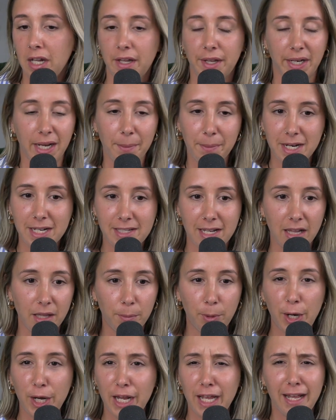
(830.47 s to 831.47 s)
Like, I'm going to
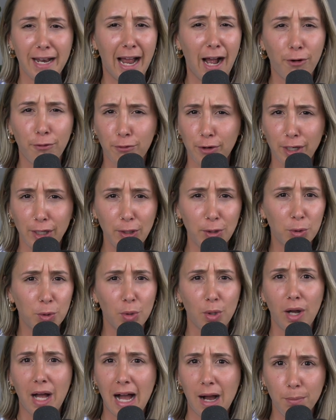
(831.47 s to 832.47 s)
celebrate it. How freaking
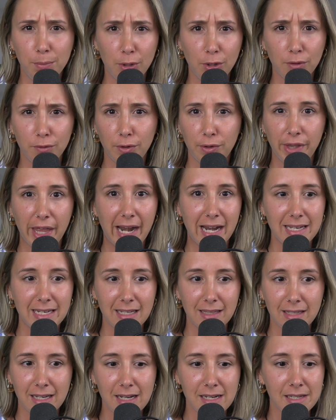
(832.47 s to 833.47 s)
cool, how beautiful that I
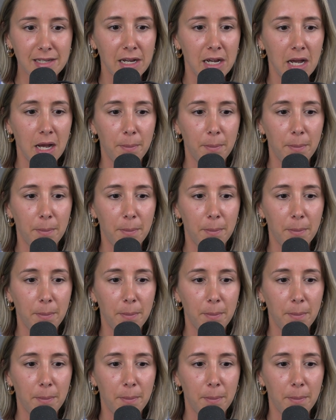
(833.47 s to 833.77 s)
did this.